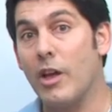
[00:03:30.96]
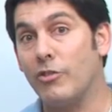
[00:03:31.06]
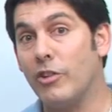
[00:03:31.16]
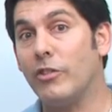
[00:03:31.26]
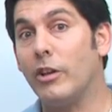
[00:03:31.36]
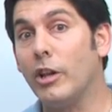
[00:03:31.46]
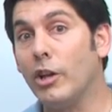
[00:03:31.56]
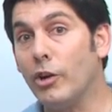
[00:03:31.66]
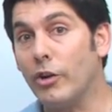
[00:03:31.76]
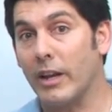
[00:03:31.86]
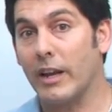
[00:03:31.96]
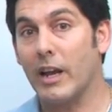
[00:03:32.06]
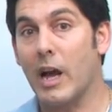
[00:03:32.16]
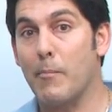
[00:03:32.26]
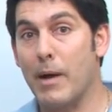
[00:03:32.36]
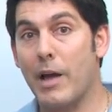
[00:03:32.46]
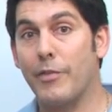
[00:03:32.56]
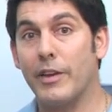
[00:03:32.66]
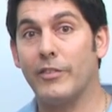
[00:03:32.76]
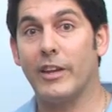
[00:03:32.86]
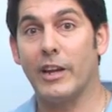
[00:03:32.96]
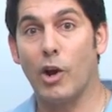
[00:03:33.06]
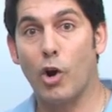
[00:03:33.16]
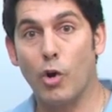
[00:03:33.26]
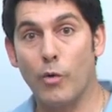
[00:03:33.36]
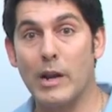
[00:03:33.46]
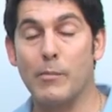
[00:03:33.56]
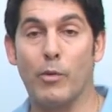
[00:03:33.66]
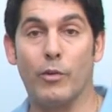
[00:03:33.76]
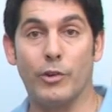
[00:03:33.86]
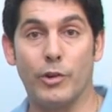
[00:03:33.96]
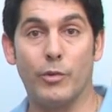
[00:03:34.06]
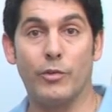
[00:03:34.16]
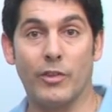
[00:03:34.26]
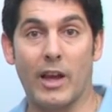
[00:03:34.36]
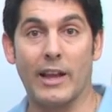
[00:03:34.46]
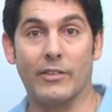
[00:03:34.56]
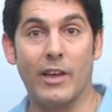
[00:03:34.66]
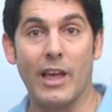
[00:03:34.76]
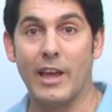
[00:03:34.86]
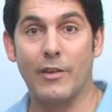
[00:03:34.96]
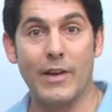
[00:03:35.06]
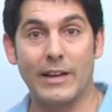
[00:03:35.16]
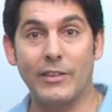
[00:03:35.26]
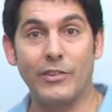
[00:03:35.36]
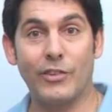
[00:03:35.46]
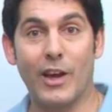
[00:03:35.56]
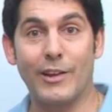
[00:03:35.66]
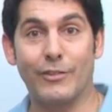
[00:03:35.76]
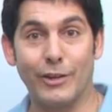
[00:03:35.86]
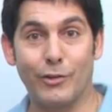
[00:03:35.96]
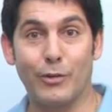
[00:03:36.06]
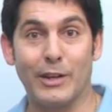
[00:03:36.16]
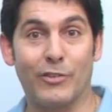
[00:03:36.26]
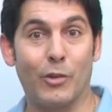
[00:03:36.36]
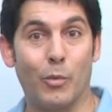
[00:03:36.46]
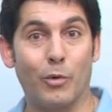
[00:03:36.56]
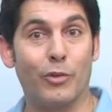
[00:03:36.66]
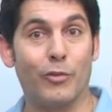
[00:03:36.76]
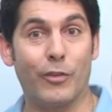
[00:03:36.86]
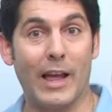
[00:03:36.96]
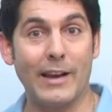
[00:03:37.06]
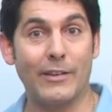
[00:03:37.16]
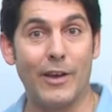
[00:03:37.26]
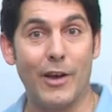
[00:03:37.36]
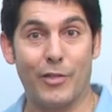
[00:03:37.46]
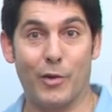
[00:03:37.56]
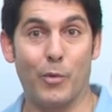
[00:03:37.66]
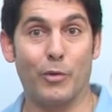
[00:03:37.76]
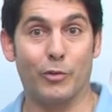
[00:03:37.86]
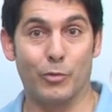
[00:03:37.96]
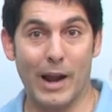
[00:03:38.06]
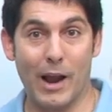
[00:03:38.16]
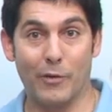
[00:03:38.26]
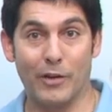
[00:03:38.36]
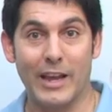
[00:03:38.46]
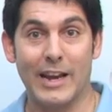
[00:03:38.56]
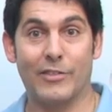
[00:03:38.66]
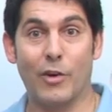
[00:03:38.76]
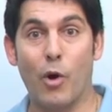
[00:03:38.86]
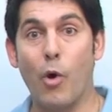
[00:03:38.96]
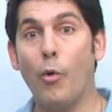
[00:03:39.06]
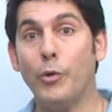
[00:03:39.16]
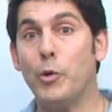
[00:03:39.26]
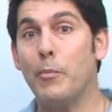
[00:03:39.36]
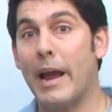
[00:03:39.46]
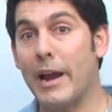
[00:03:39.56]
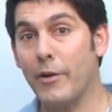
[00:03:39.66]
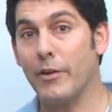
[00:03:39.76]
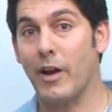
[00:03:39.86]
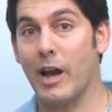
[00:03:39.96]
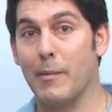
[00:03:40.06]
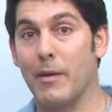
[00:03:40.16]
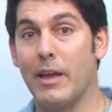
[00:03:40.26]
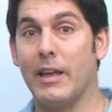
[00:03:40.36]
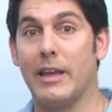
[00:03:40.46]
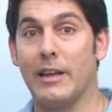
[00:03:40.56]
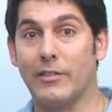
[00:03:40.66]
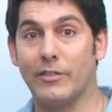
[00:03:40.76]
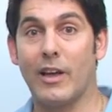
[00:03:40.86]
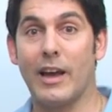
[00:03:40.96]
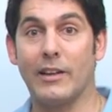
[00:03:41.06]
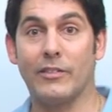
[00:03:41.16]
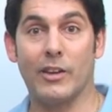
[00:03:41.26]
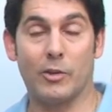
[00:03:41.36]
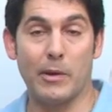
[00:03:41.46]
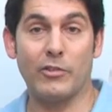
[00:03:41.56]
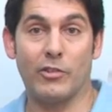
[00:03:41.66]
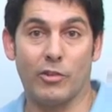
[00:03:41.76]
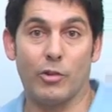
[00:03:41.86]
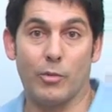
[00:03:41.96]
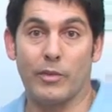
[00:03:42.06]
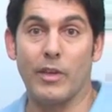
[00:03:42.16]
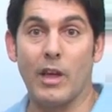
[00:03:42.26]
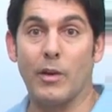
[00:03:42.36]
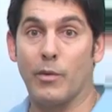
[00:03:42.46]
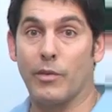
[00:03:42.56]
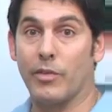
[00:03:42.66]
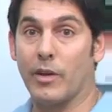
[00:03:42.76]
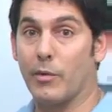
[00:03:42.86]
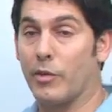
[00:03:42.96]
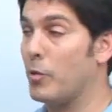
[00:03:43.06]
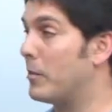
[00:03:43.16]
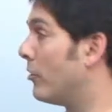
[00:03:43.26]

just learning about this incredible new science. In fact, this science literally is the world is flat, the world is round. It's a whole new paradigm in science, especially to do with human